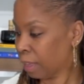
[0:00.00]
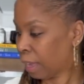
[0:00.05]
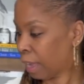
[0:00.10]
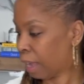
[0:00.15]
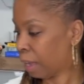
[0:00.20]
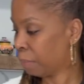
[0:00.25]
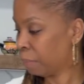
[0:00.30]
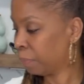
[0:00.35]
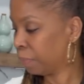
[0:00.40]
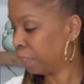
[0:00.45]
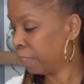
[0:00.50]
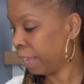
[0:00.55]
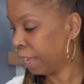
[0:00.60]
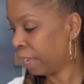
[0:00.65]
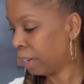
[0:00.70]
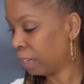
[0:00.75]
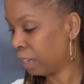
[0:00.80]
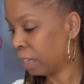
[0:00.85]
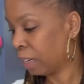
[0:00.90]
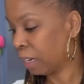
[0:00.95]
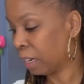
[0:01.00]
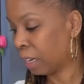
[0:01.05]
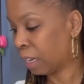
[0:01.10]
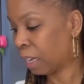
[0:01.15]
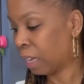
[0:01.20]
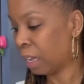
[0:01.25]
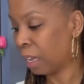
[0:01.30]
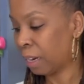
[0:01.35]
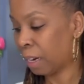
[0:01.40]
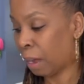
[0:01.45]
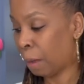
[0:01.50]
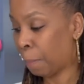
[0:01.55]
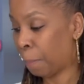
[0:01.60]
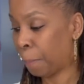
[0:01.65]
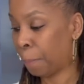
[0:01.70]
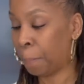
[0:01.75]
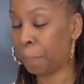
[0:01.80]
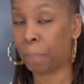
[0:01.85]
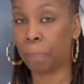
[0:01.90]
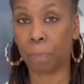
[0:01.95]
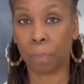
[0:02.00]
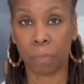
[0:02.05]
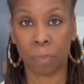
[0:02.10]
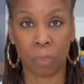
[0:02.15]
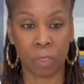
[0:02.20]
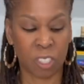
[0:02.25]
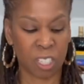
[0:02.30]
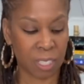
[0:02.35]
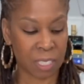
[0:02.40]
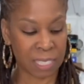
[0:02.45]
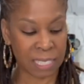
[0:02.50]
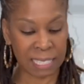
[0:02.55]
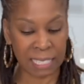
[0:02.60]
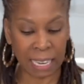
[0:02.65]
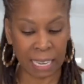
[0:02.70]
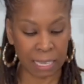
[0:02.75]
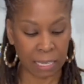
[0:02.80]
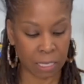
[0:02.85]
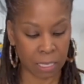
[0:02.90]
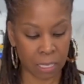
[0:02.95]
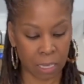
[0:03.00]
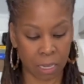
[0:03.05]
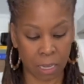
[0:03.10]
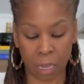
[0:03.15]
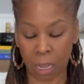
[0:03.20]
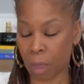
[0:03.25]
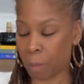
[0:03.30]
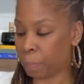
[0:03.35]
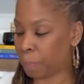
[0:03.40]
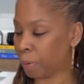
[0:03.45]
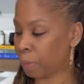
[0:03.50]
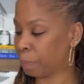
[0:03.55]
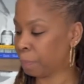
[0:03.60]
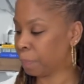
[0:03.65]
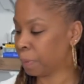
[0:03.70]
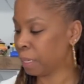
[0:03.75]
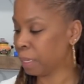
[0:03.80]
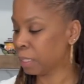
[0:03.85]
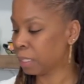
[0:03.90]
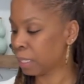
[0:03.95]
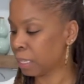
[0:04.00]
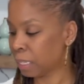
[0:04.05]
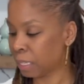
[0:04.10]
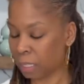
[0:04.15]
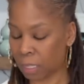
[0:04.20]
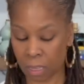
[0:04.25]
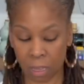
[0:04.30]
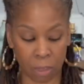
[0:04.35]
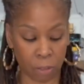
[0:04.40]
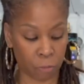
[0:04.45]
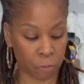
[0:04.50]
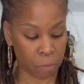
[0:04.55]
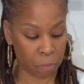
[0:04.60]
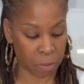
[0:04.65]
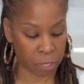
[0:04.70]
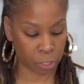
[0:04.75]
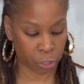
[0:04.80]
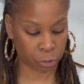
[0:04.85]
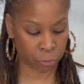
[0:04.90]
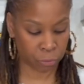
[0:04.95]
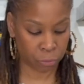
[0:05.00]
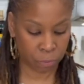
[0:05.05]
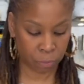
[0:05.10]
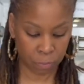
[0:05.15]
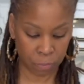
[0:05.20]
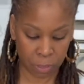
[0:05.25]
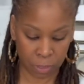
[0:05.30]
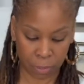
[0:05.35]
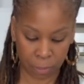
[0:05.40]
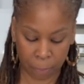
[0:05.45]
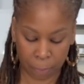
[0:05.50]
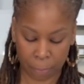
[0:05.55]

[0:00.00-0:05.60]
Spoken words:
I'm then gonna just dice a couple of pieces of mushrooms.